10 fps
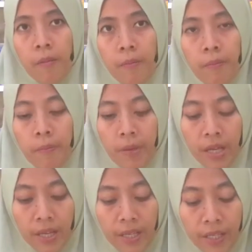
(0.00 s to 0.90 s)

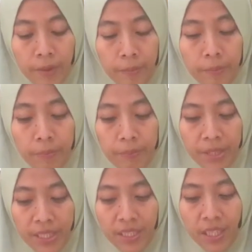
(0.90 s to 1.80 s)
By picking
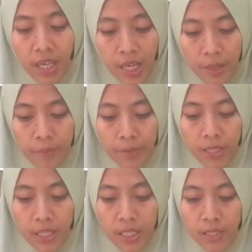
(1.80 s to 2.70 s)
up
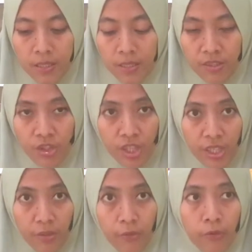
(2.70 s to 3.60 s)
the tray
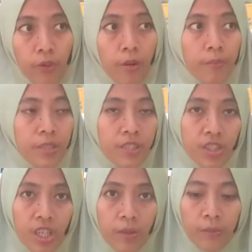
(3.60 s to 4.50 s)
from the
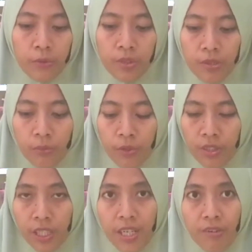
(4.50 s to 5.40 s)
shelf to the work
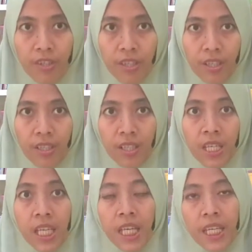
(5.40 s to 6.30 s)
area,
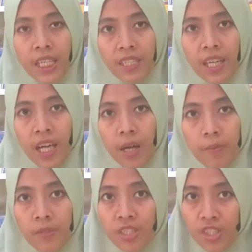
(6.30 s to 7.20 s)
it helps the
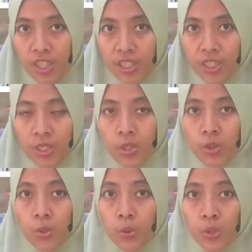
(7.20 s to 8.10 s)
children
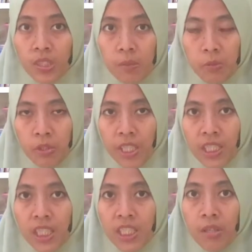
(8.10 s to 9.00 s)
to stimulate
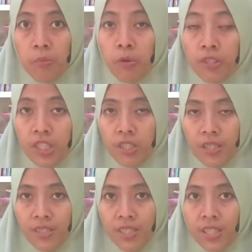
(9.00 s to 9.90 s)
their body
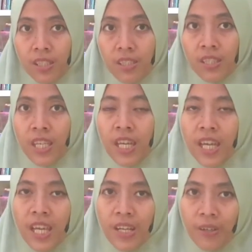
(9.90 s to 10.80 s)
control and
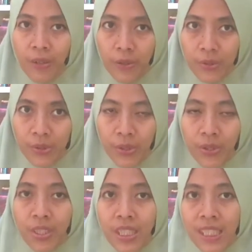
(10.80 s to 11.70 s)
also
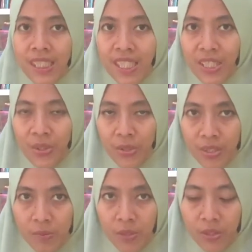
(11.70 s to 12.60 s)
their gross
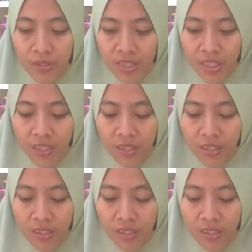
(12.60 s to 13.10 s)
motor skills.